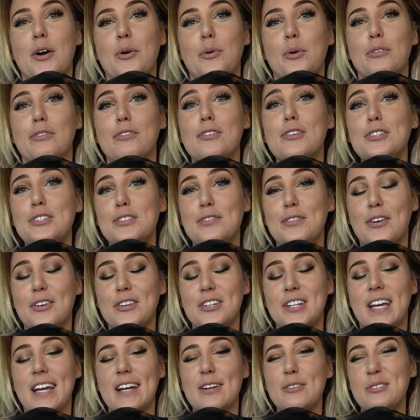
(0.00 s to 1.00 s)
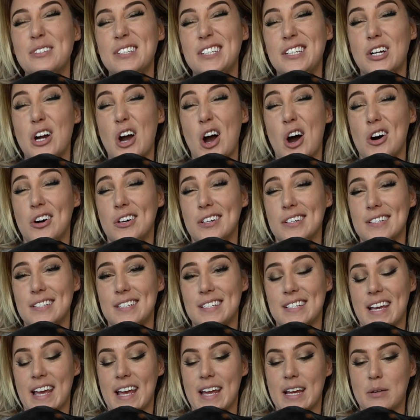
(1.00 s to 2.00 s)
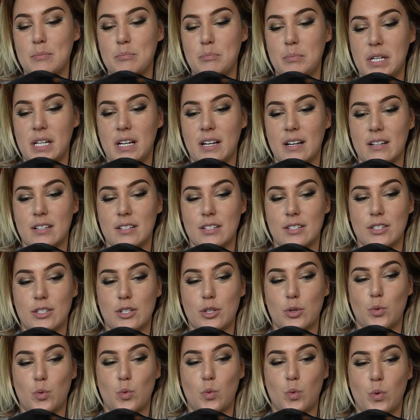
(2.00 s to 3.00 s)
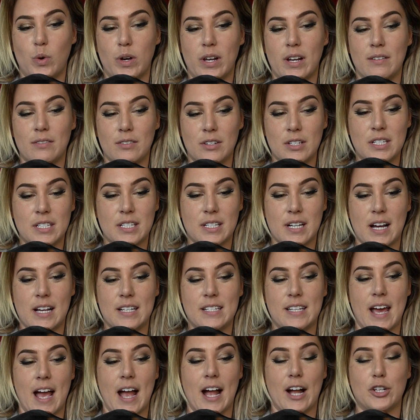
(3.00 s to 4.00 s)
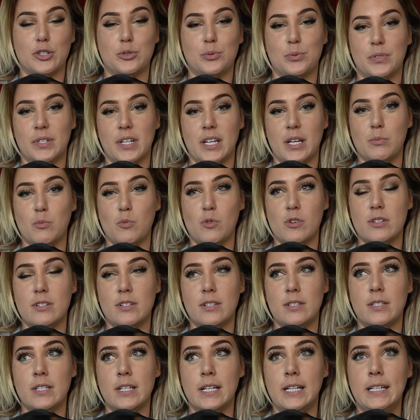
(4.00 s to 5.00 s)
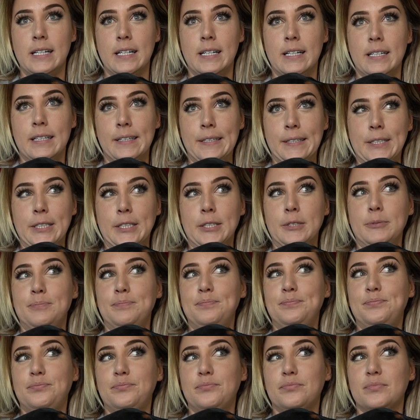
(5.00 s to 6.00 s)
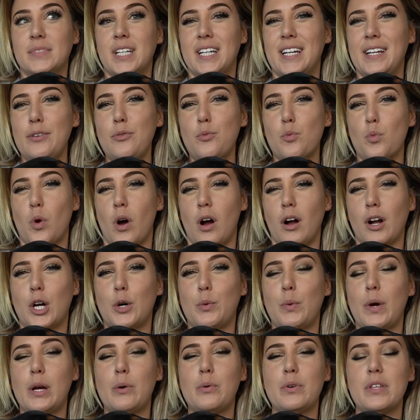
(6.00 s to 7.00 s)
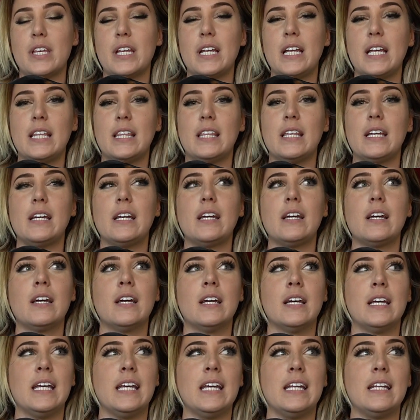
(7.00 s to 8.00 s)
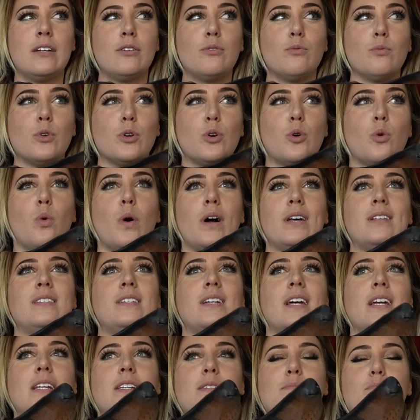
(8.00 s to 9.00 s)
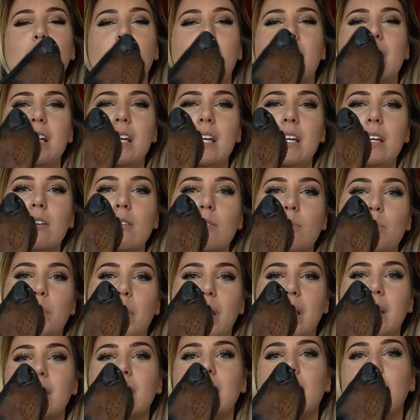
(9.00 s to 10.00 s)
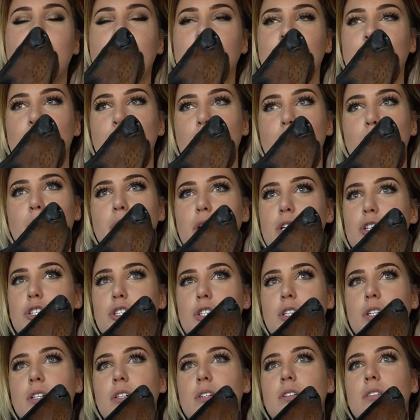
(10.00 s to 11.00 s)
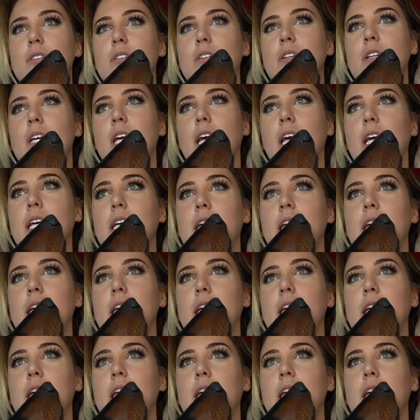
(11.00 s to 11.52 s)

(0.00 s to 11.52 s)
Well, first of all, you can't really call it a scam because whatever this guy's actual name was, he didn't walk away with anything. He didn't request any money or bank account information.